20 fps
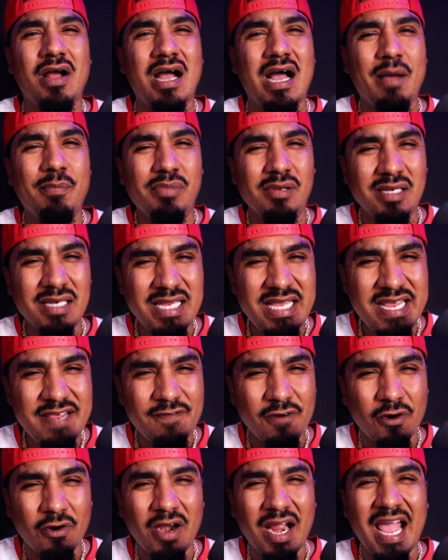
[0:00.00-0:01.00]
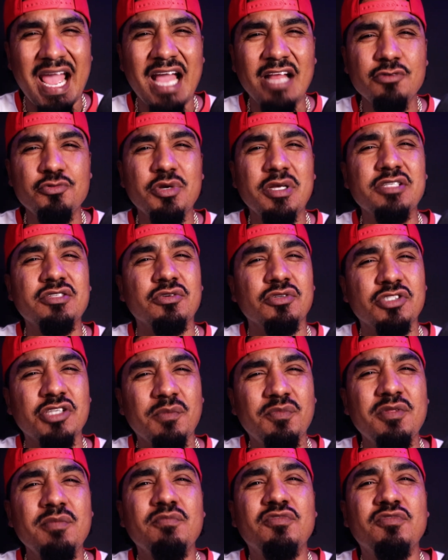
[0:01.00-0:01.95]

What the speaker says: I believe, her address or something,